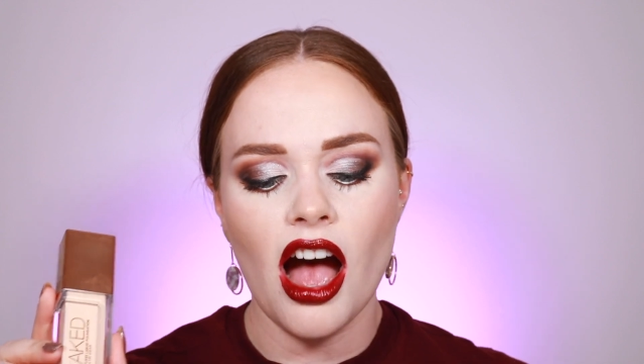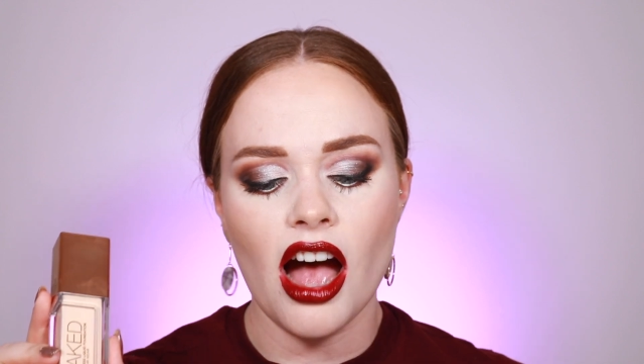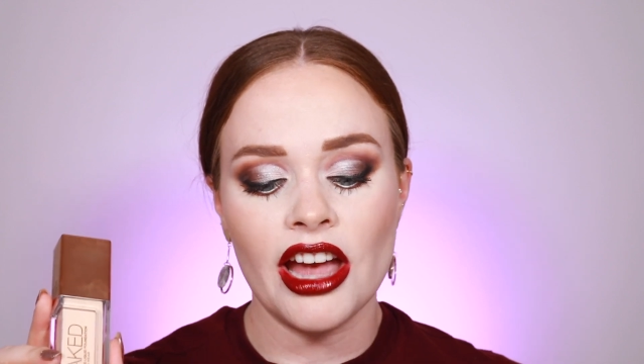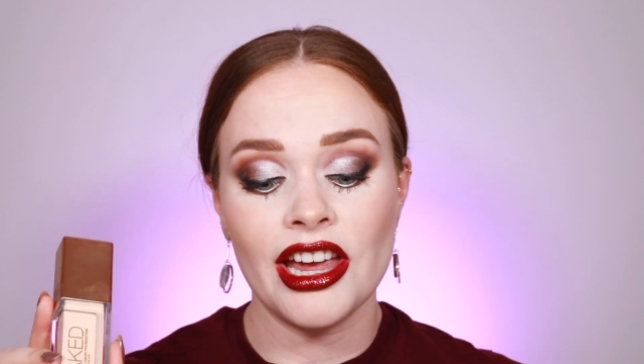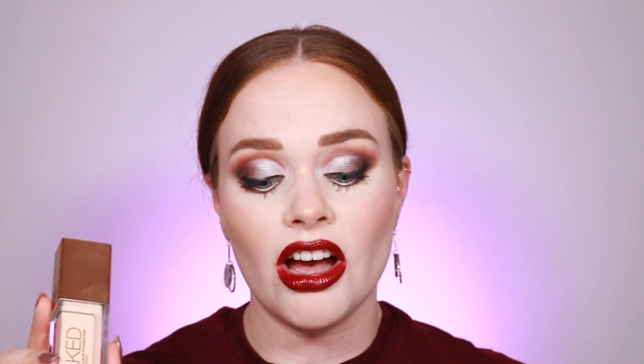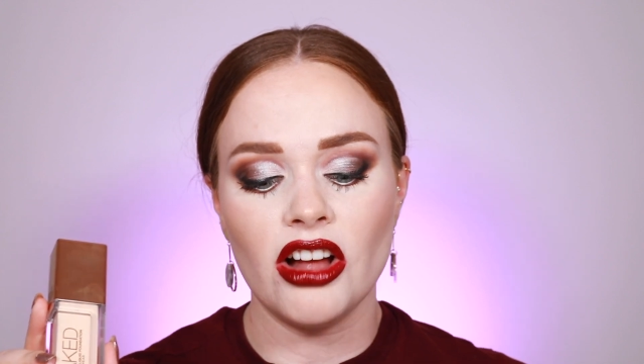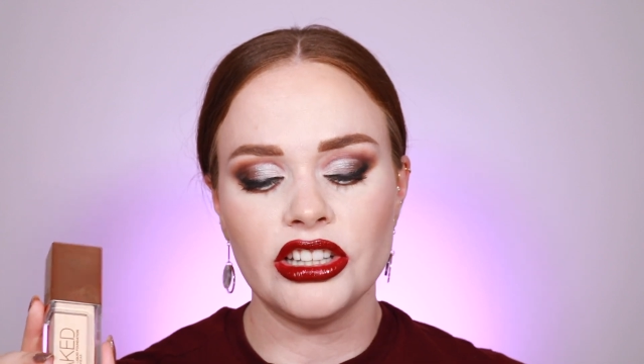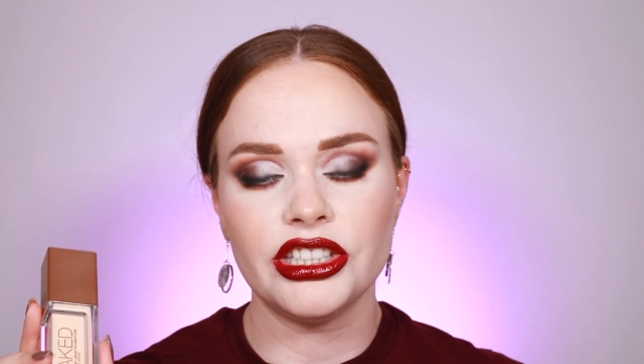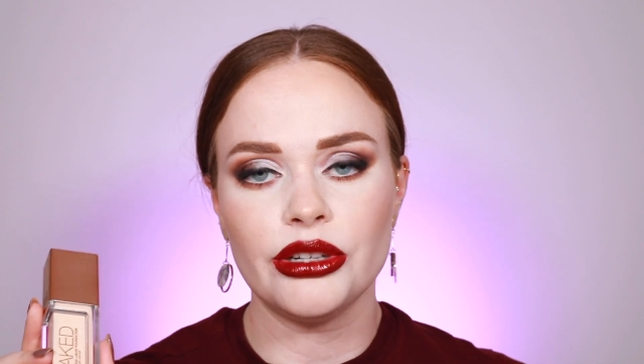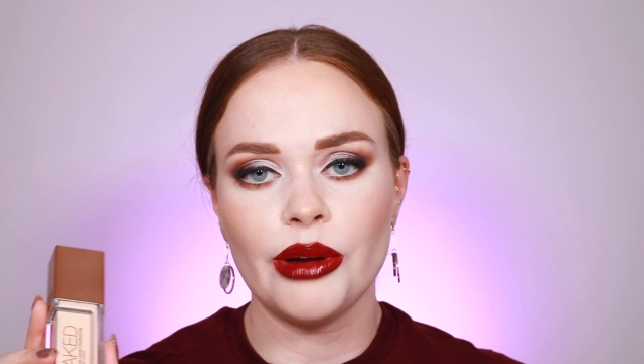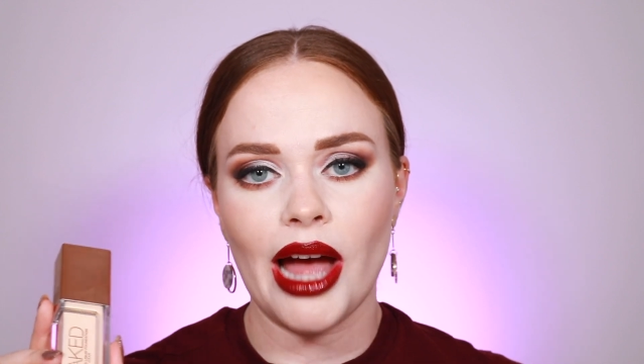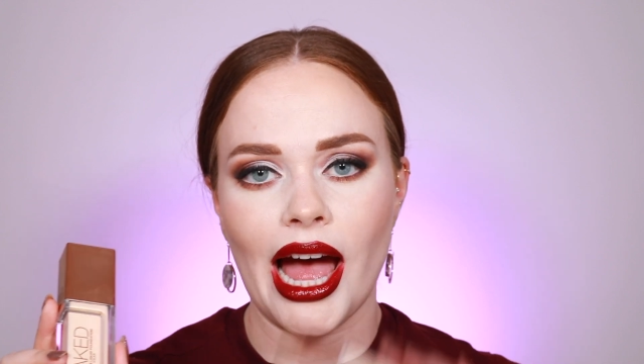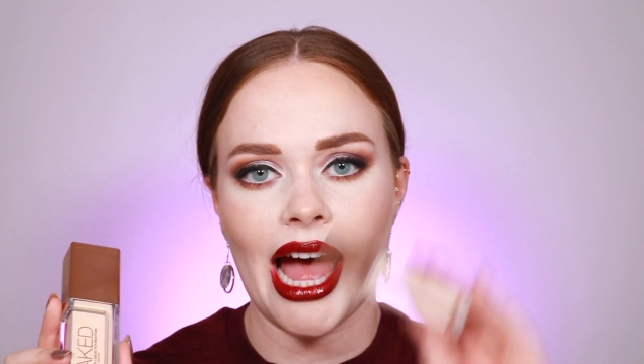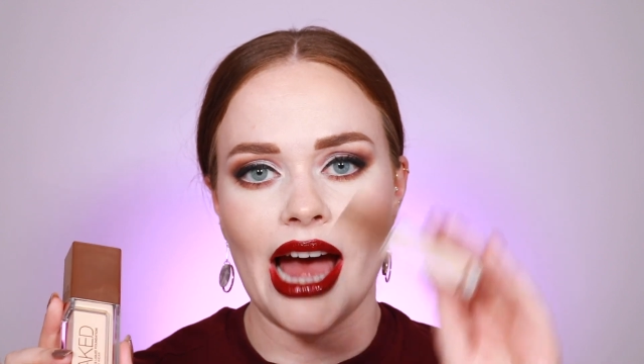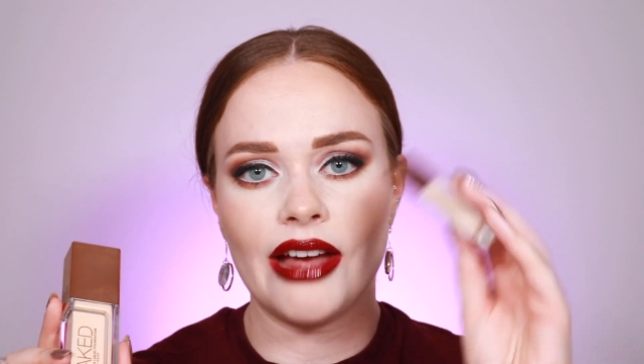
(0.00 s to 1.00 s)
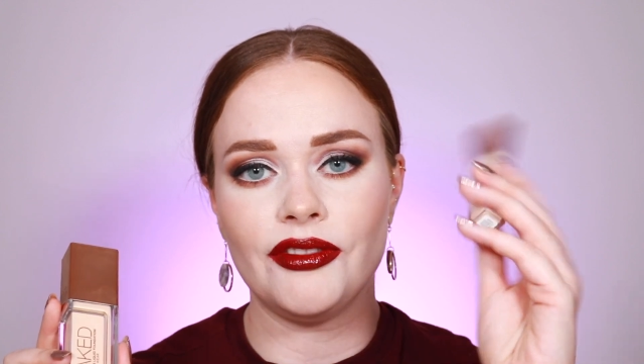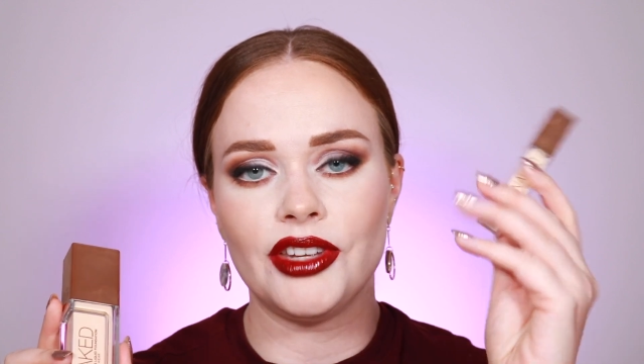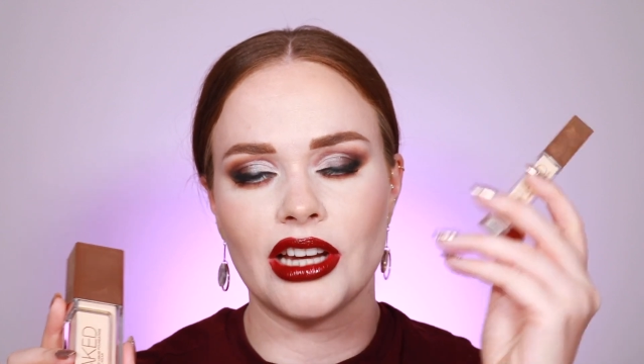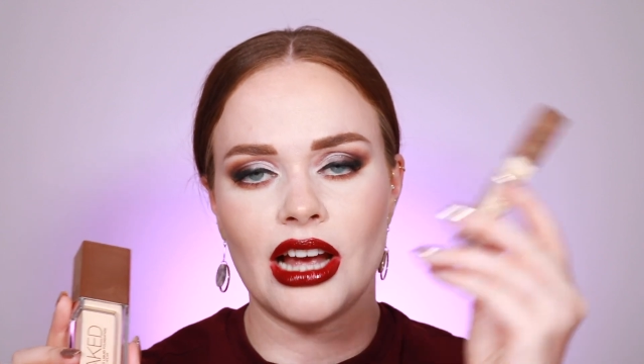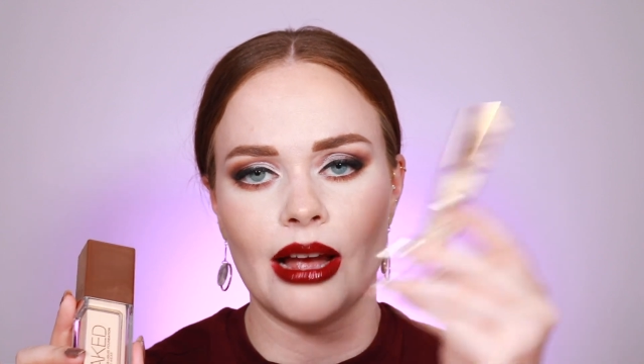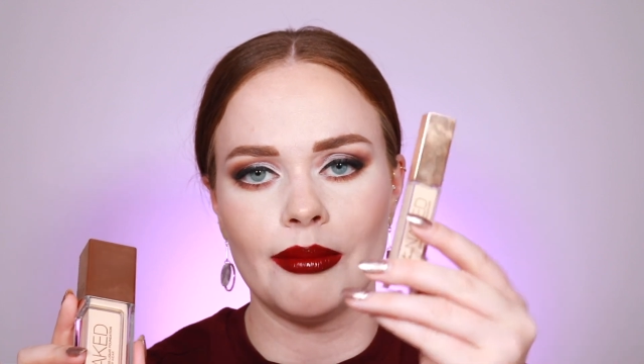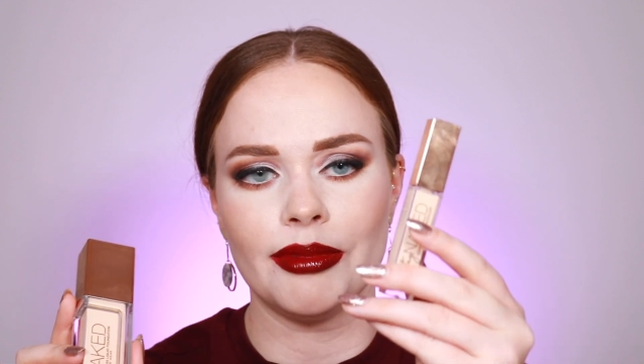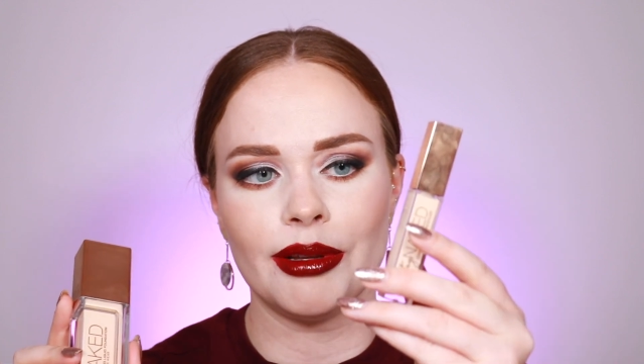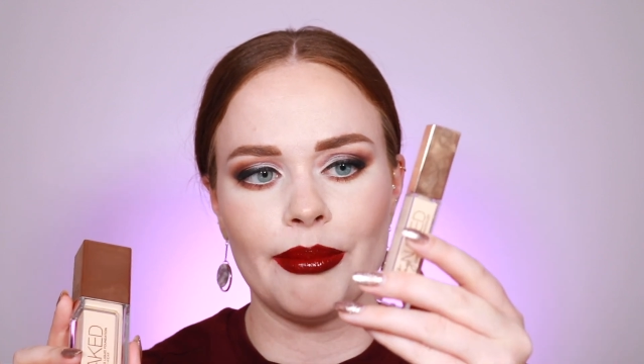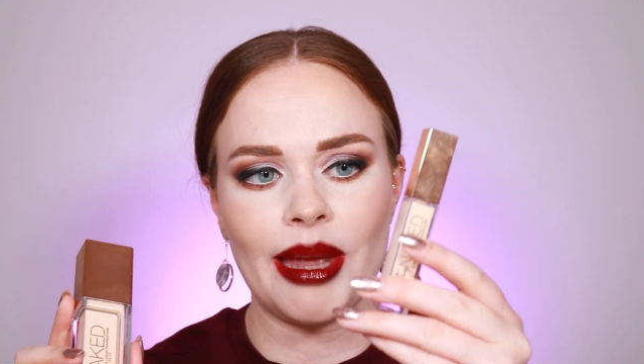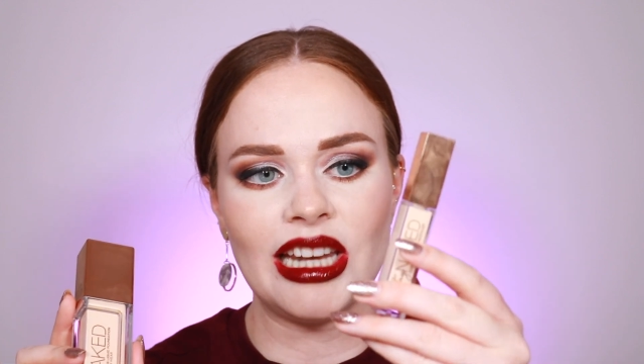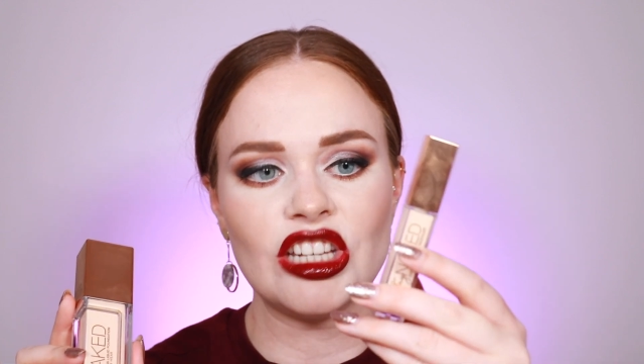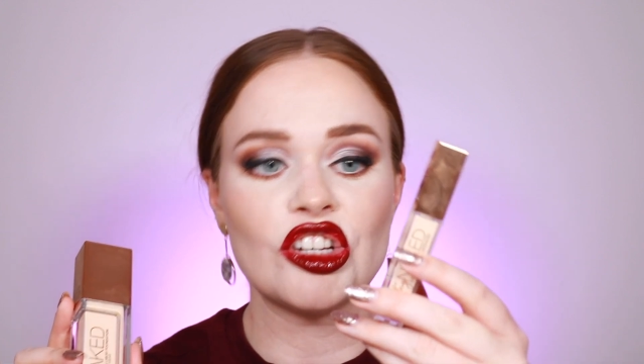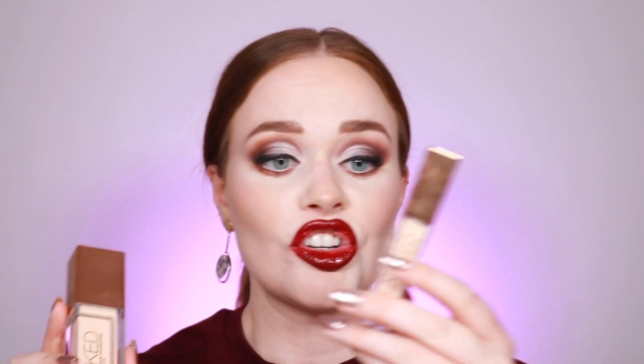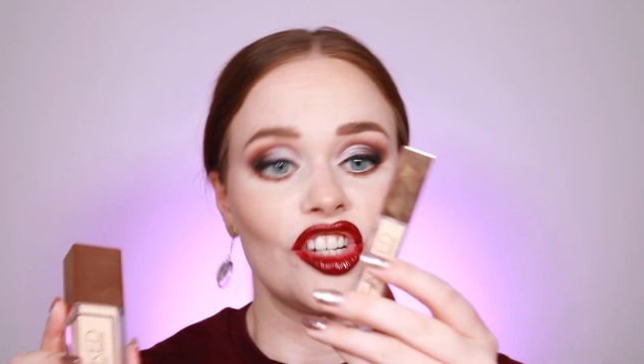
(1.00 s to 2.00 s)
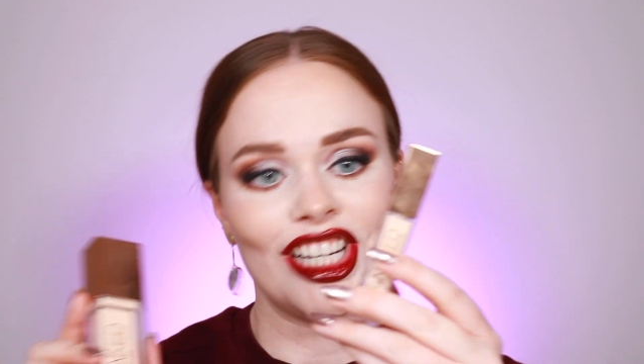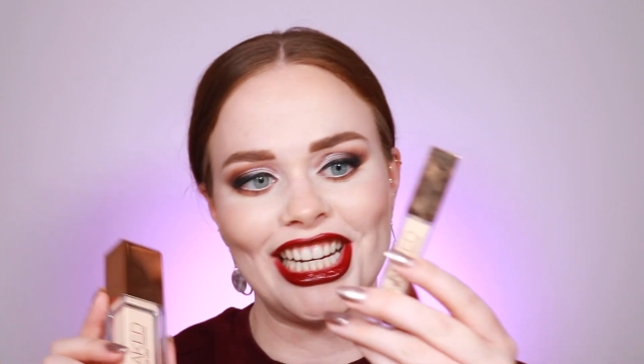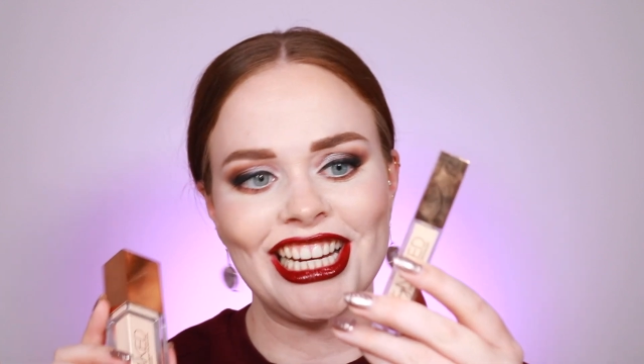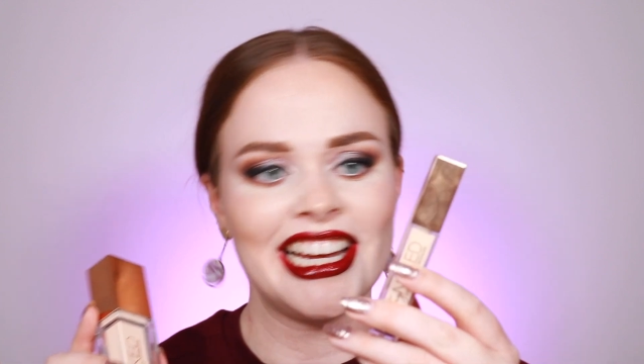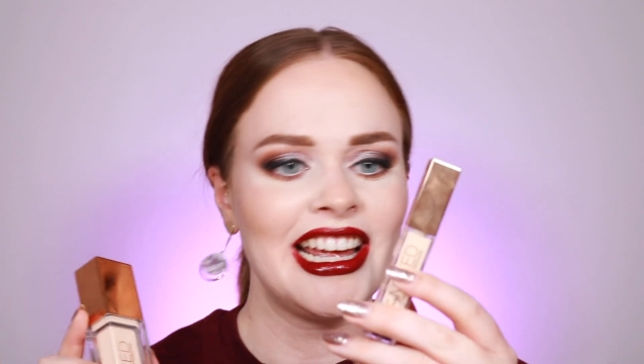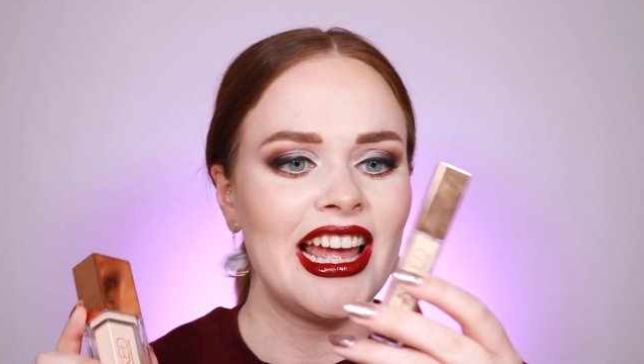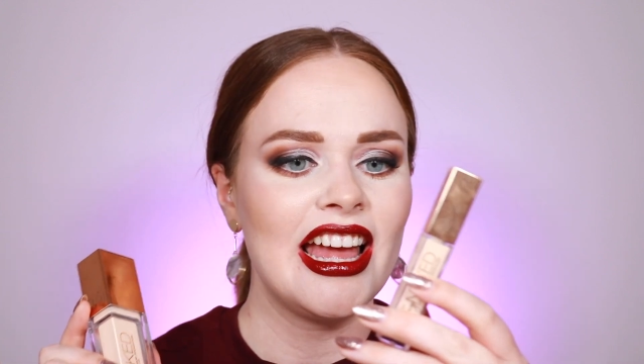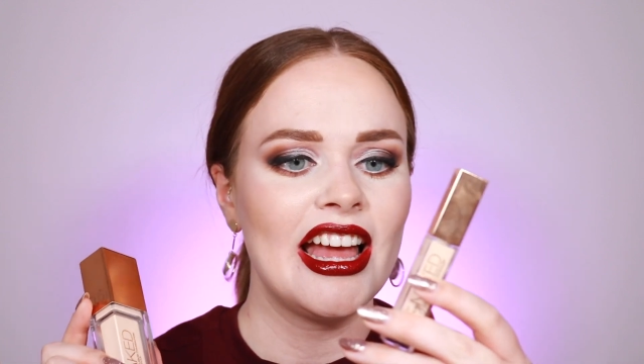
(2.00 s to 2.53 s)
I also have the complementary